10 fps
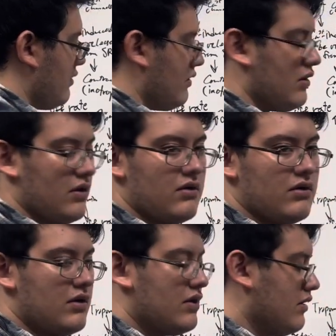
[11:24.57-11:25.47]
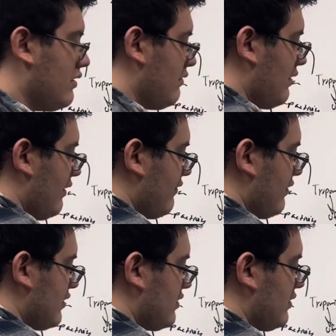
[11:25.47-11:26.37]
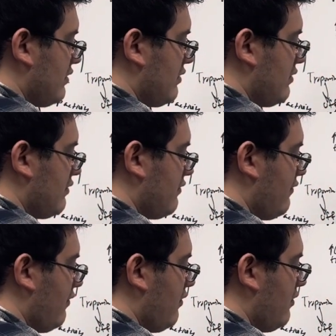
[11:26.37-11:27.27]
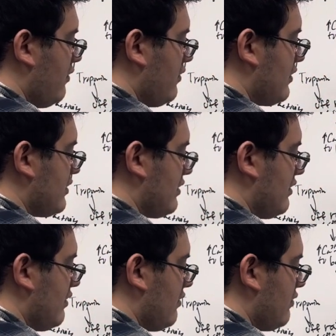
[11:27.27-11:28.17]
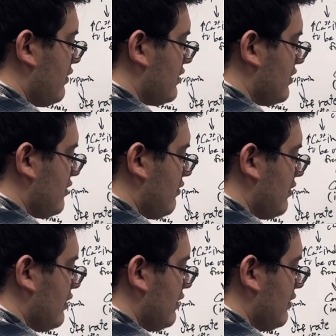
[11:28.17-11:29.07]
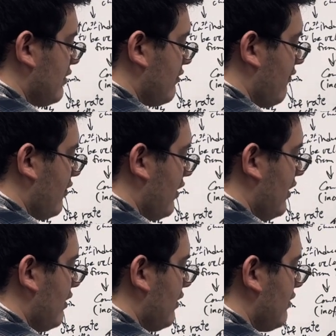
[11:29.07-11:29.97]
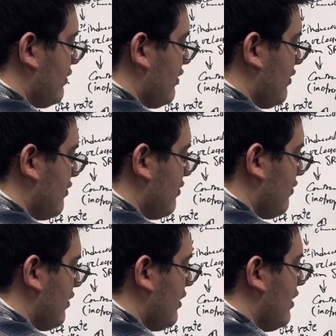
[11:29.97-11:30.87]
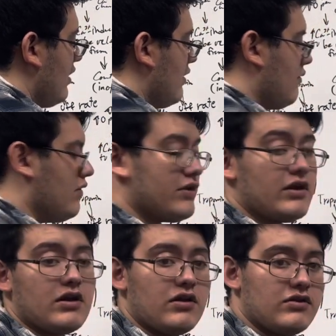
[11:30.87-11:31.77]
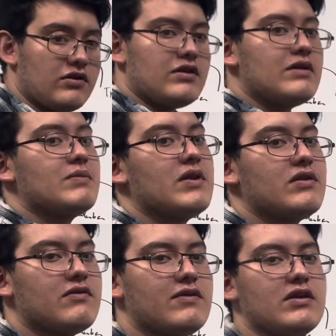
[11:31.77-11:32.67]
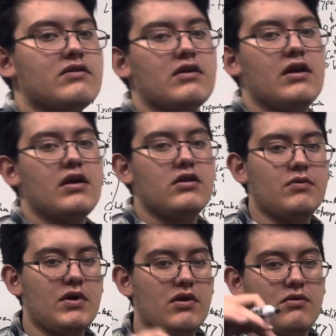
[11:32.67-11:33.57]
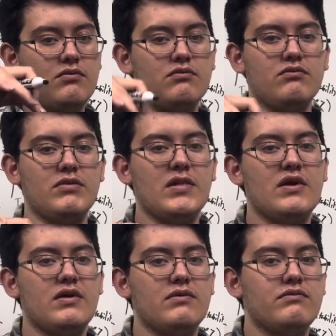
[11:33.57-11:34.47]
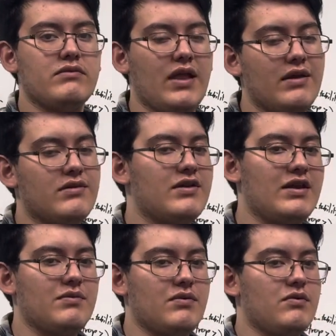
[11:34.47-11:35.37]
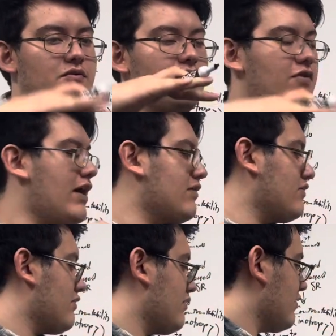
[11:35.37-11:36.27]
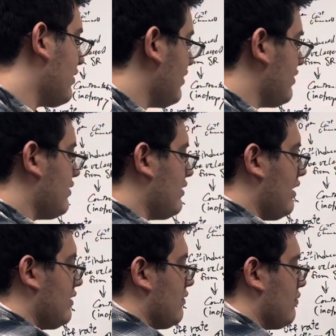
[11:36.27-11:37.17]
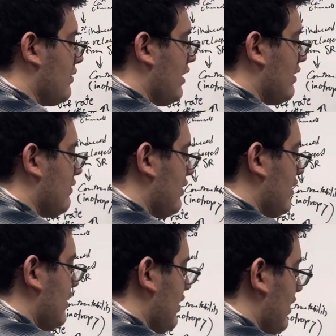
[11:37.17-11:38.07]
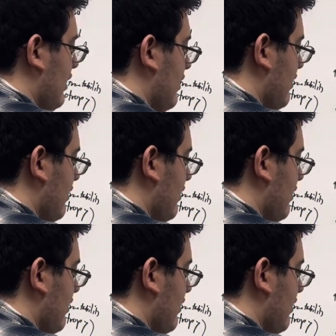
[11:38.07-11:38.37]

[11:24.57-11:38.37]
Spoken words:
Here we have section 4, section 0, section 3, section 4 again, 0, 3. Well, it's going to cause the steepness of these to become less steep or flatter, so it's going to end up kind of looking like